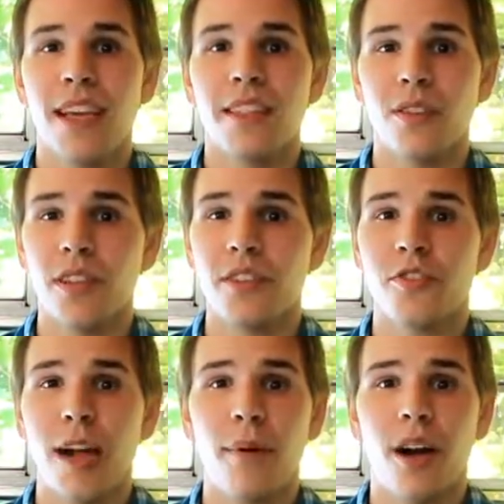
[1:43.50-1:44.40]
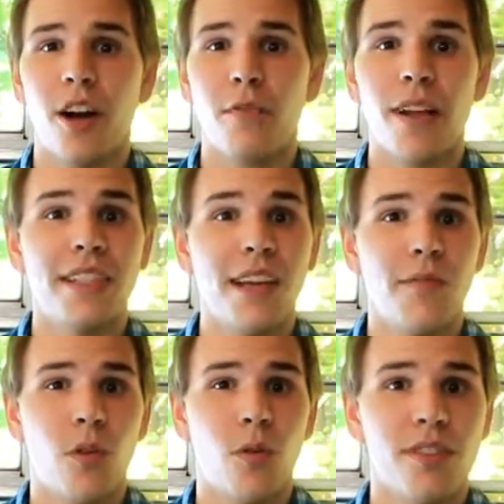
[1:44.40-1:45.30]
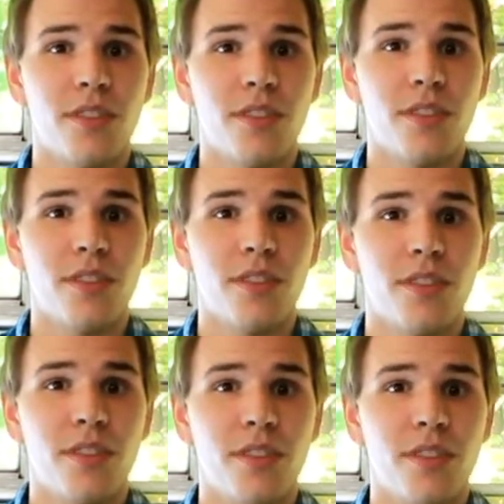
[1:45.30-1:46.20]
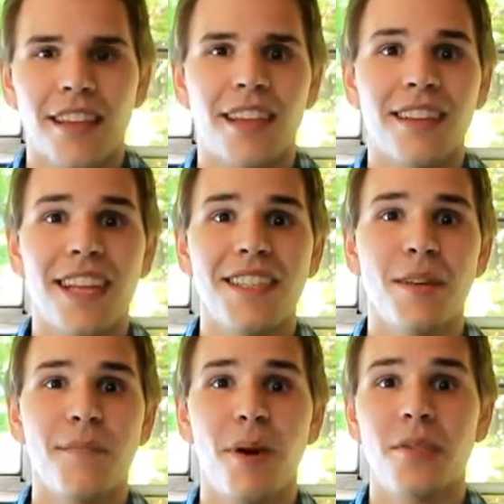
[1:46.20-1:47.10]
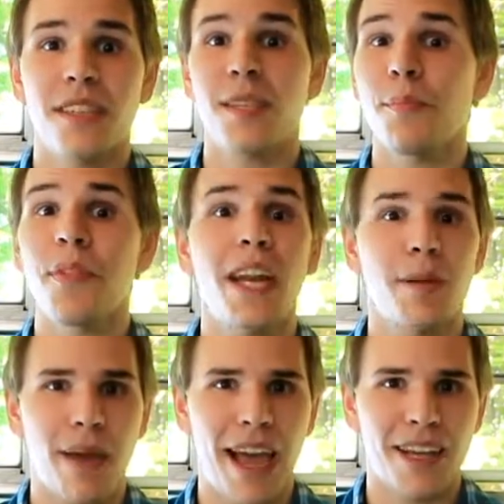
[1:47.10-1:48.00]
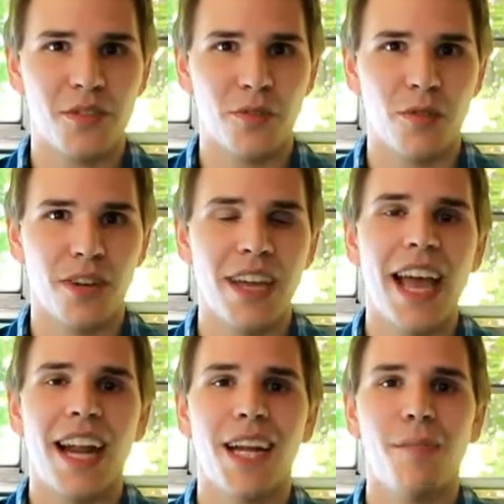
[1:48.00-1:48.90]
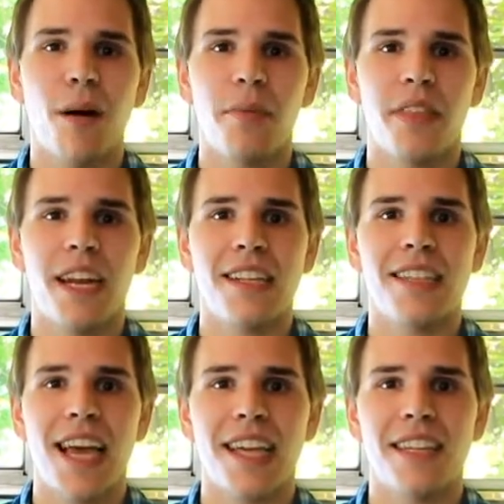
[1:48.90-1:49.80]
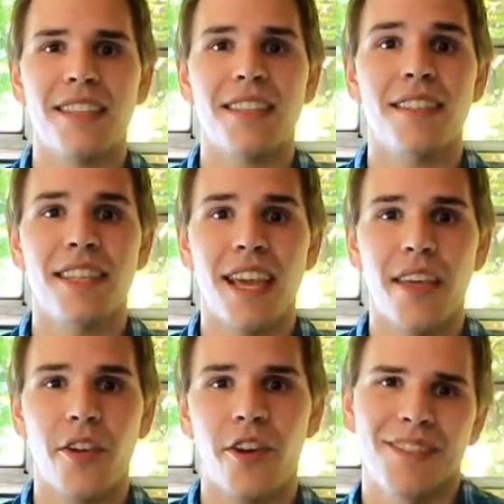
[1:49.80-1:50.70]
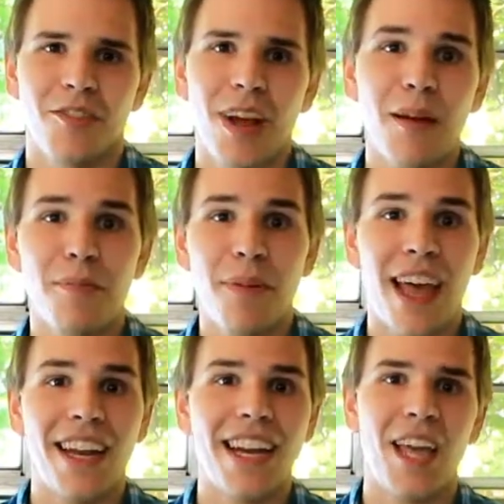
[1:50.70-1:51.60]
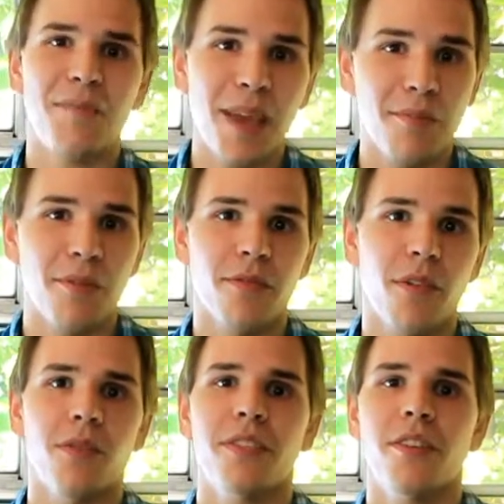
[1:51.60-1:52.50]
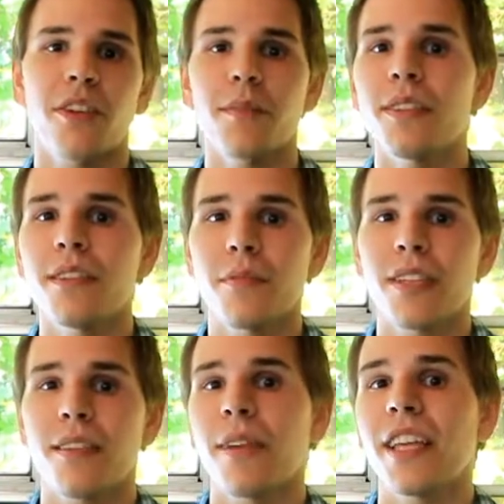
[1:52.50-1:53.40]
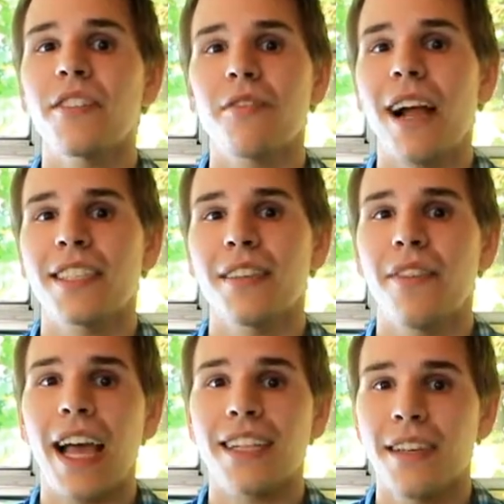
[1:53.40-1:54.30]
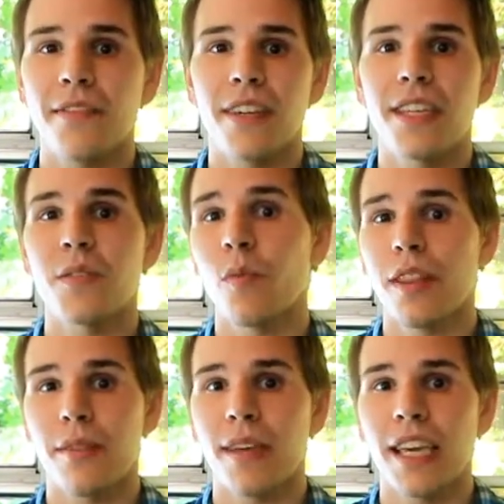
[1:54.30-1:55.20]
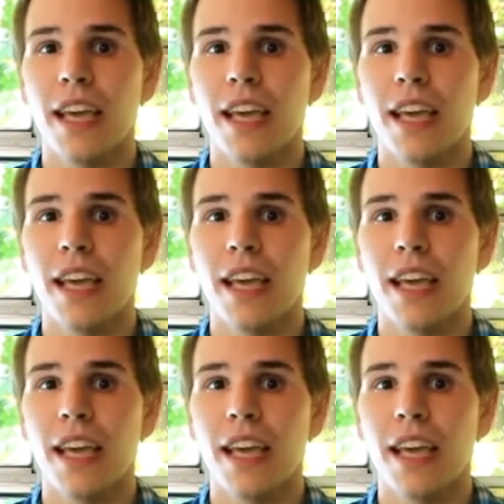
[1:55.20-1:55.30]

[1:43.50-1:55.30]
So let's strap on our red devil horns, let's compose a sympathetic backstory, and come up with an antagonist together. Grab a pen and paper, folks. You're gonna be doing some interactive activities with me.